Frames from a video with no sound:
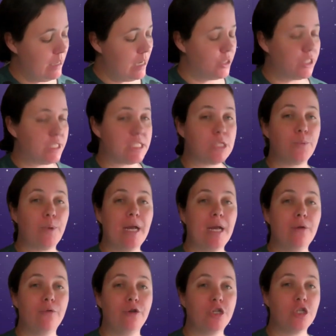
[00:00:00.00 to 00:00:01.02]
The square
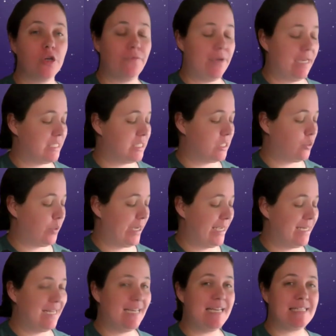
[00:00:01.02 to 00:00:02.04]
root of x
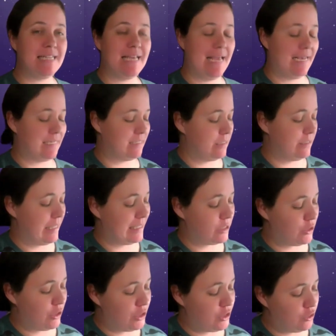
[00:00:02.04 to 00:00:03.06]
squared is x. That's
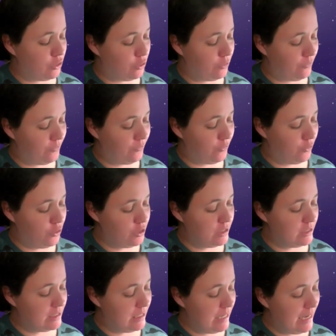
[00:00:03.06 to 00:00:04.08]
going to go
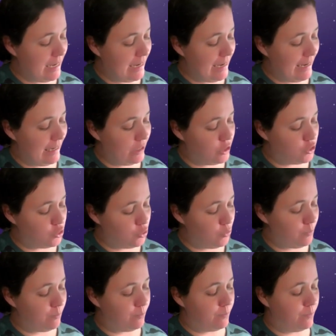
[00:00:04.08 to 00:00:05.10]
first
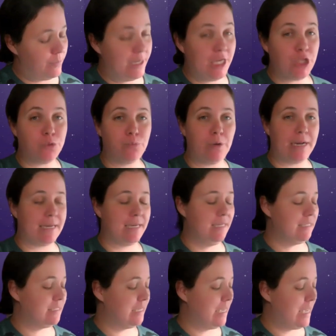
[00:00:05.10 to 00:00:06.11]
into each
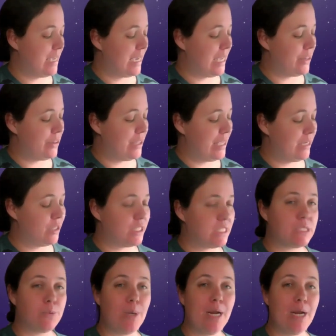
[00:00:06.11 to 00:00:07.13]
bracket, and then the
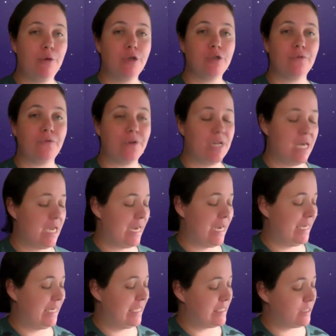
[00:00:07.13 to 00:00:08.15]
square root of
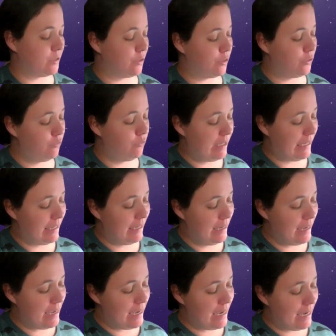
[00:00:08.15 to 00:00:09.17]
9 is 3,
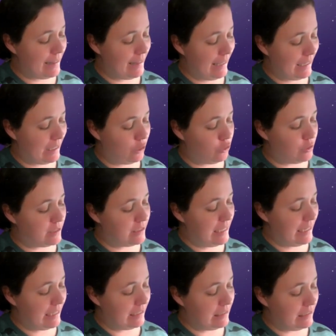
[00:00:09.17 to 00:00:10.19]
and that goes
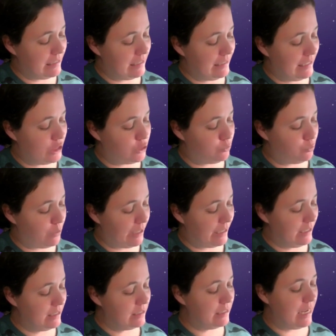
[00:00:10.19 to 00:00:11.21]
second in each
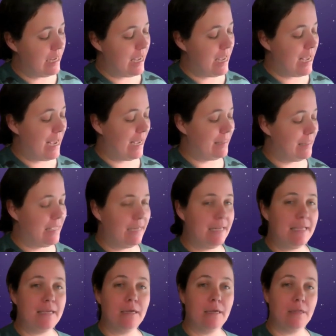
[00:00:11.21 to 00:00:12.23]
bracket, and then
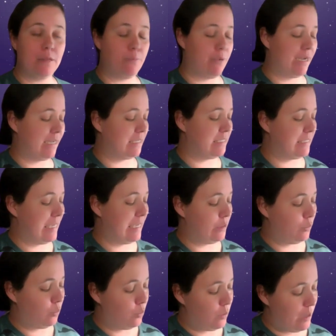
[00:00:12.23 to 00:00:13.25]
the brackets get
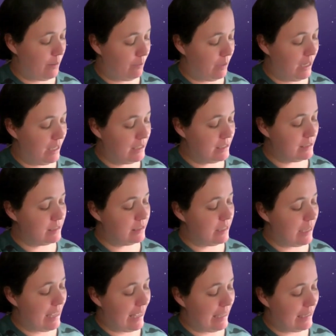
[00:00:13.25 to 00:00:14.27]
a plus
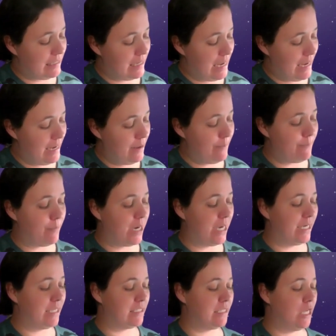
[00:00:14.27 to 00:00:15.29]
and a
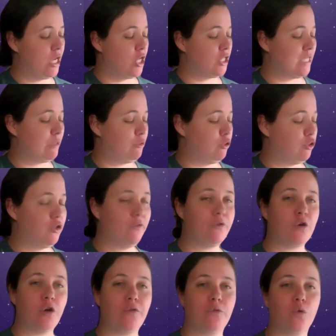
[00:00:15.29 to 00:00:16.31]
minus. that you should have
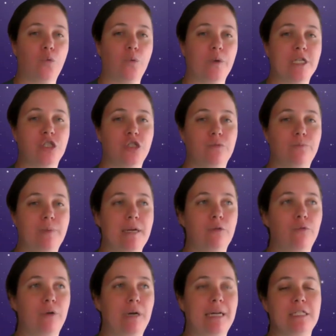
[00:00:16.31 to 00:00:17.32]
got for question B.
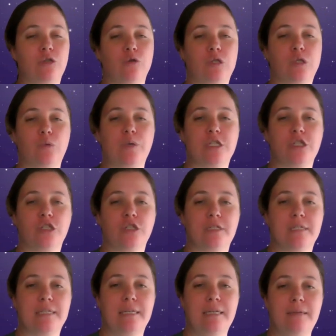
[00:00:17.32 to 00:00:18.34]
Right, let's go on to question
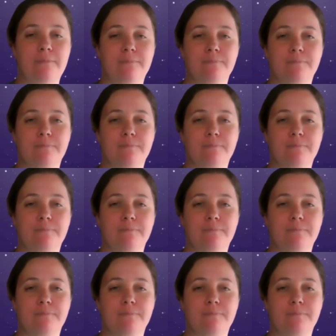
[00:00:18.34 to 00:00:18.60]
C.